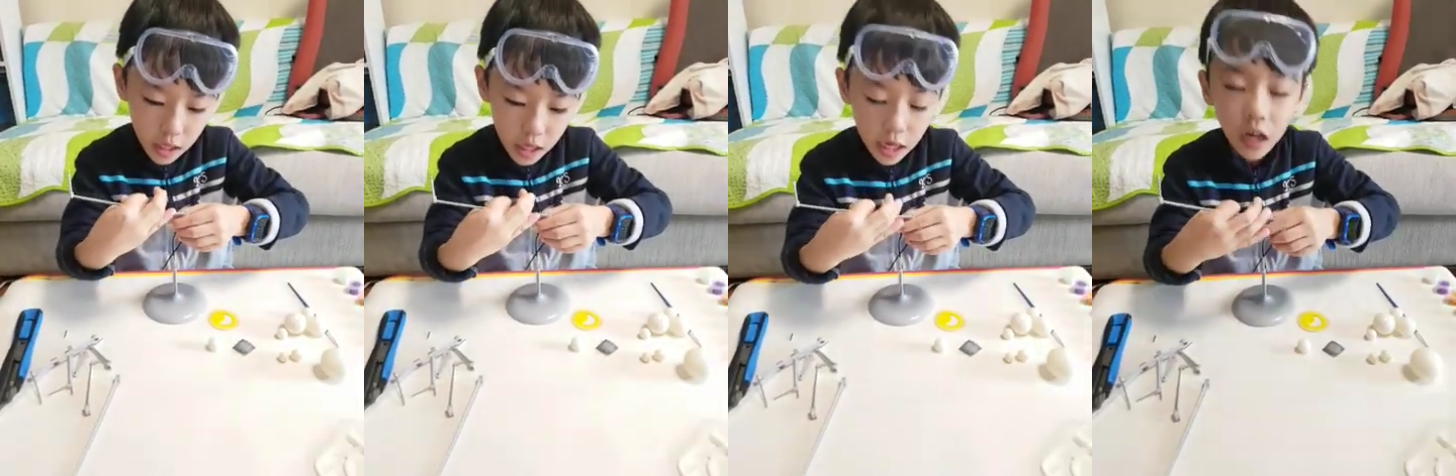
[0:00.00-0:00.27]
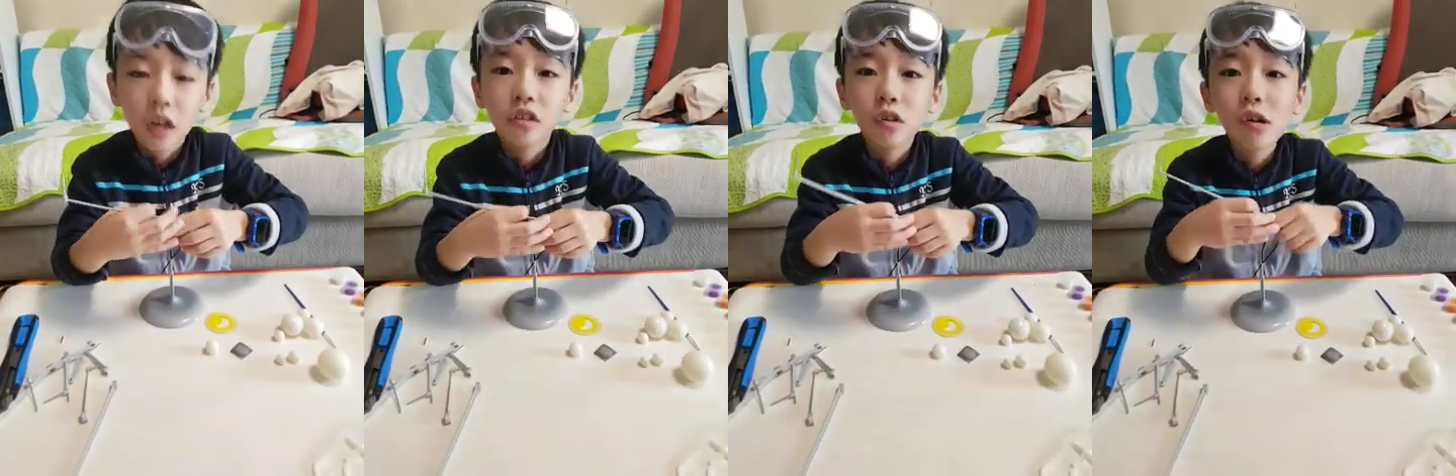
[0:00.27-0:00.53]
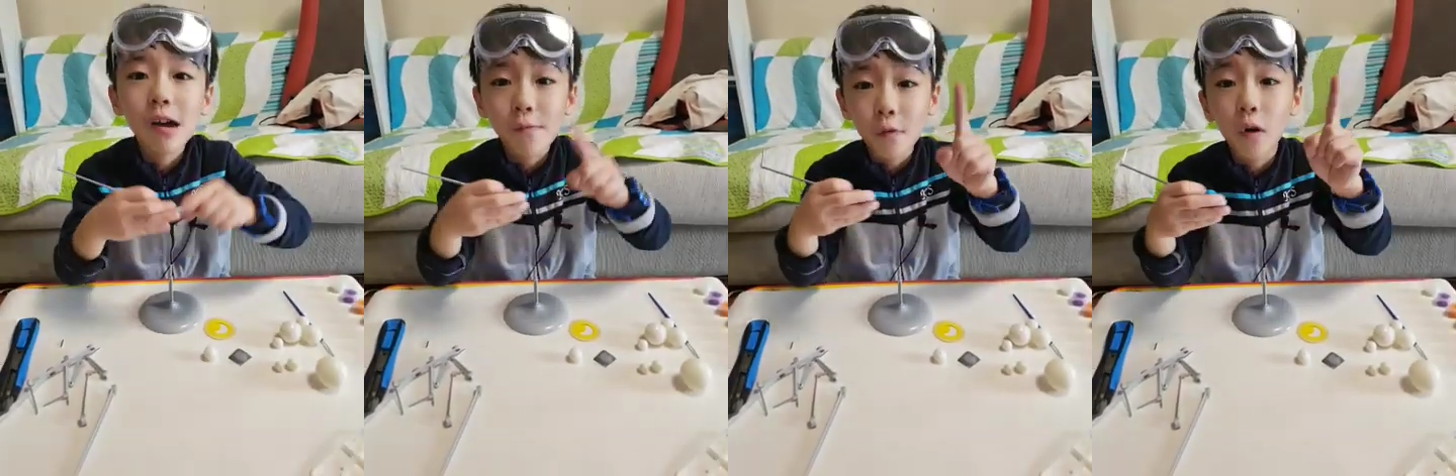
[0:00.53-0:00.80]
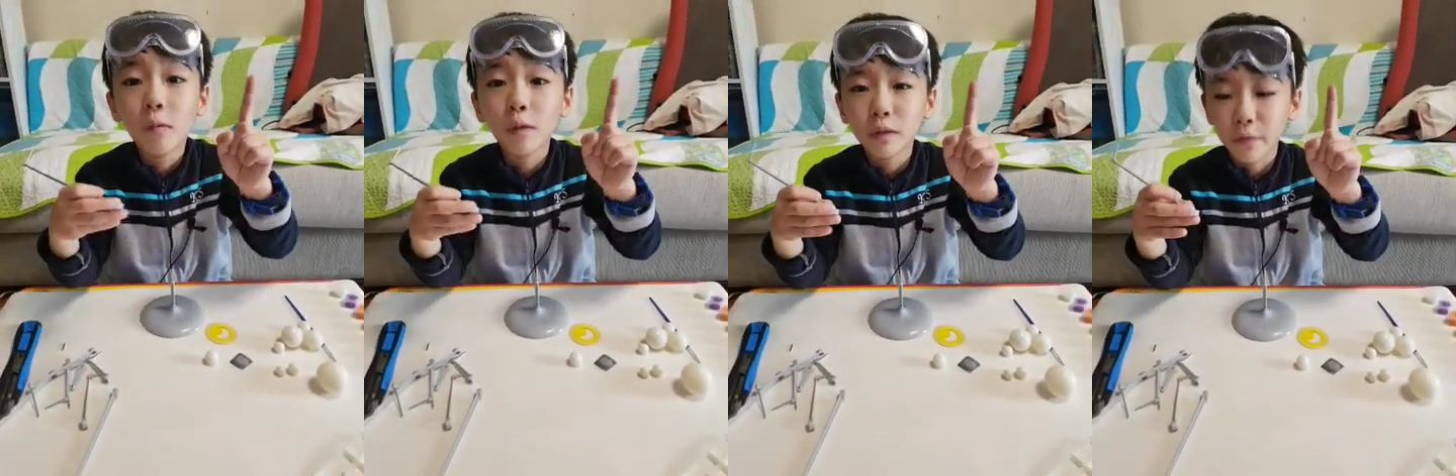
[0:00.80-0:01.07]
And also, I
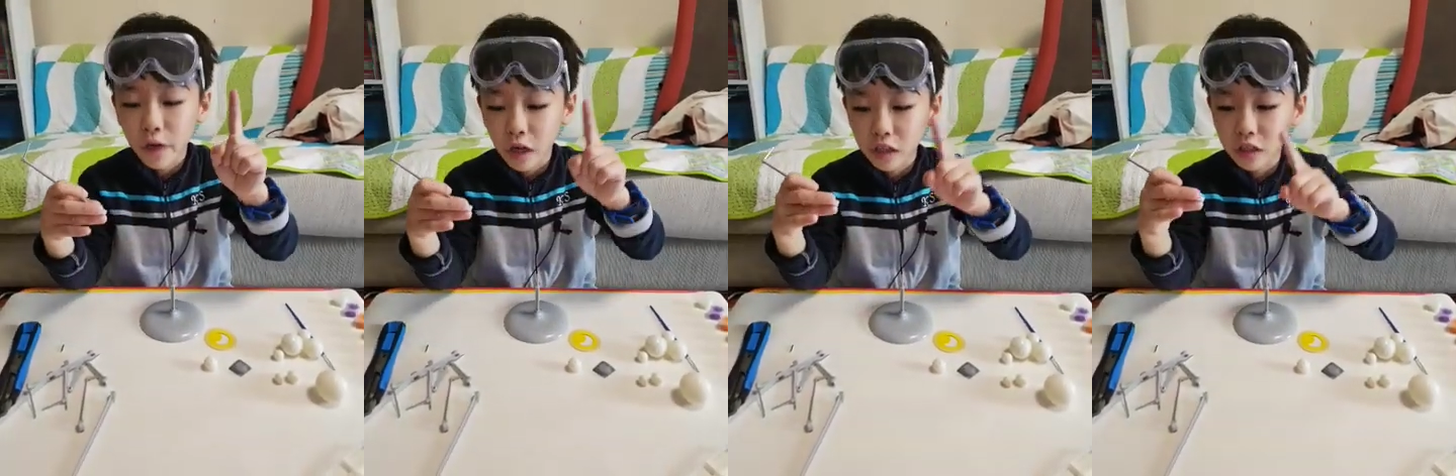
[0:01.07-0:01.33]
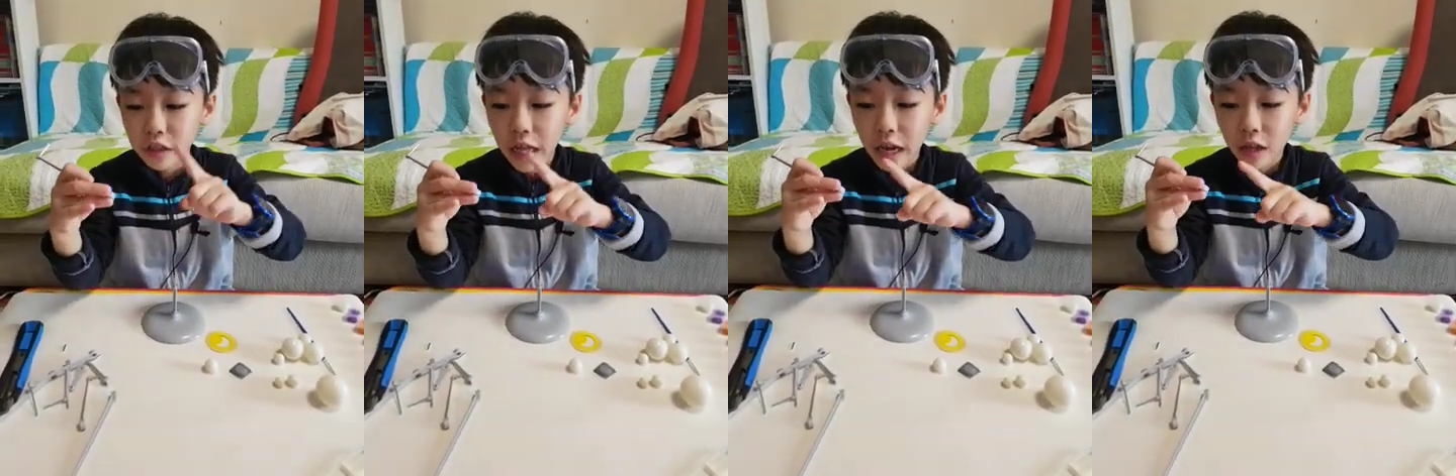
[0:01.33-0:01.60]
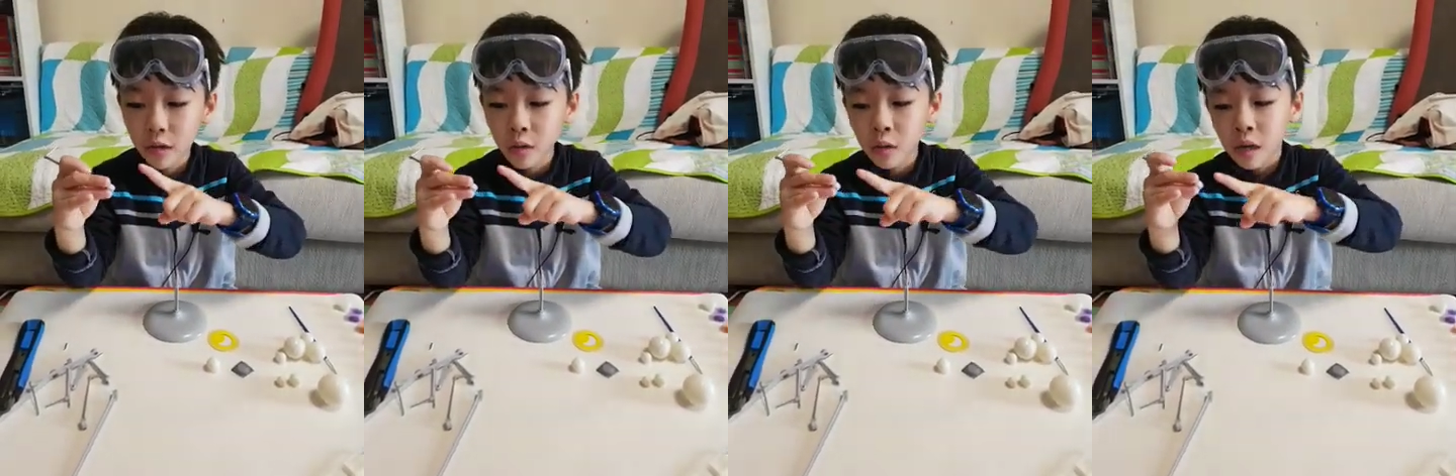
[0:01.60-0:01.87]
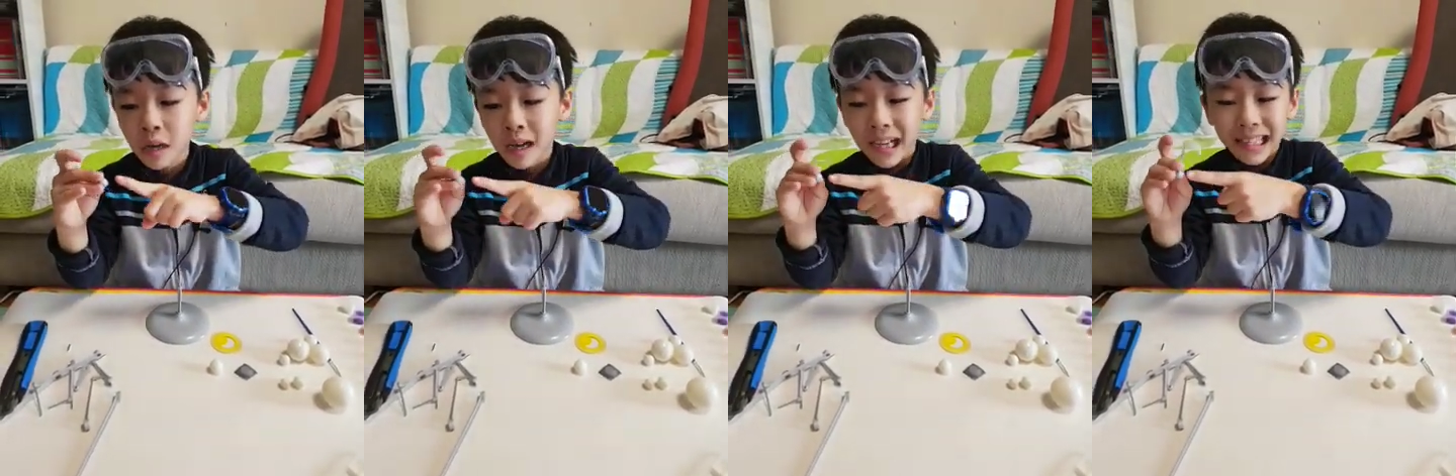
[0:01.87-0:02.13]
almost forgot to tell
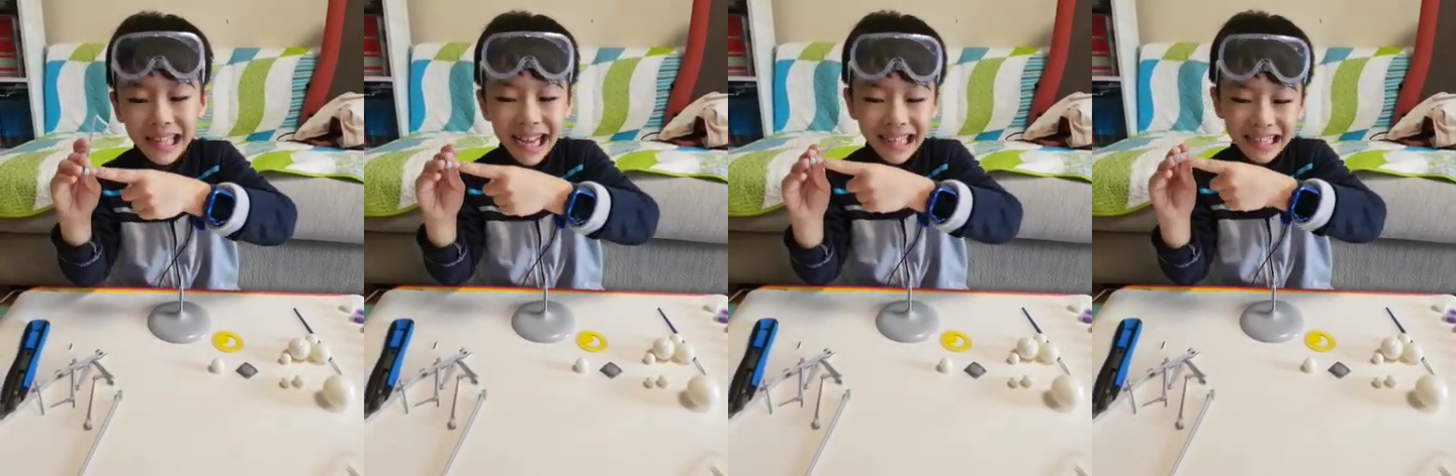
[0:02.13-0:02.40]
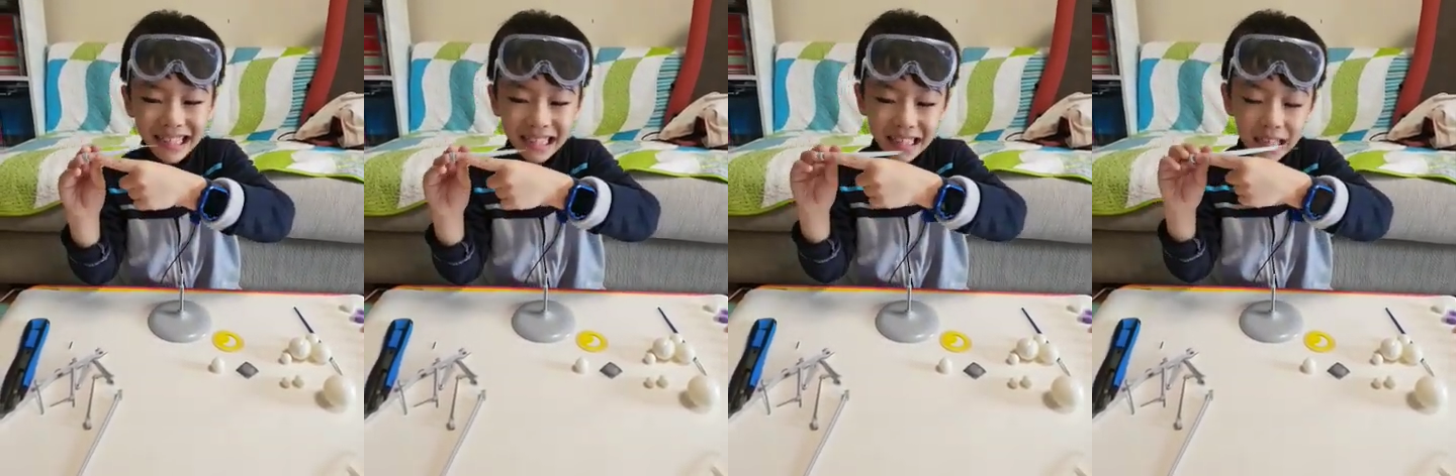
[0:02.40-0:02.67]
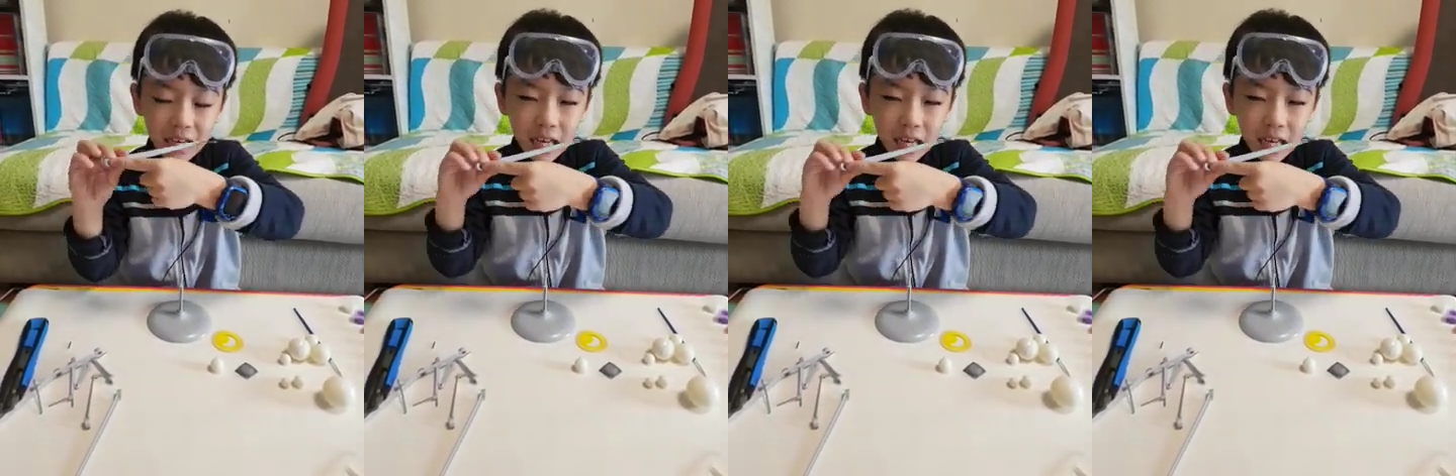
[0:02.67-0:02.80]
you that